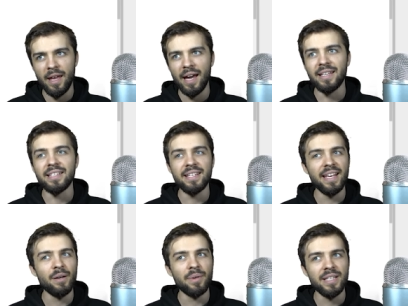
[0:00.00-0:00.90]
And then d
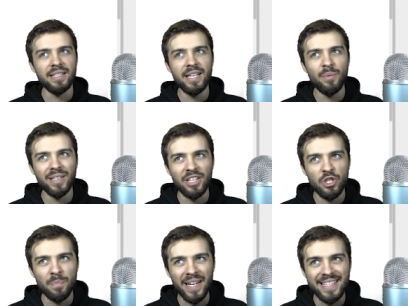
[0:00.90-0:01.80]
theta one dt, well, that's
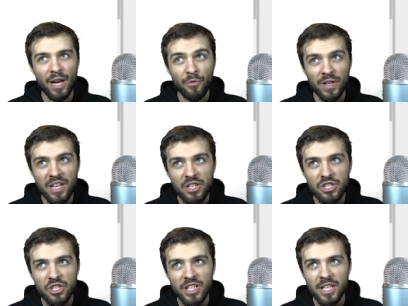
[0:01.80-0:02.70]
just by
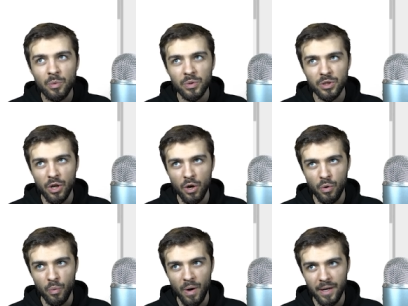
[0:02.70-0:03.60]
definition equal to
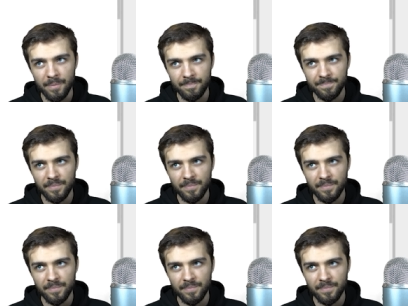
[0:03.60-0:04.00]
zero one.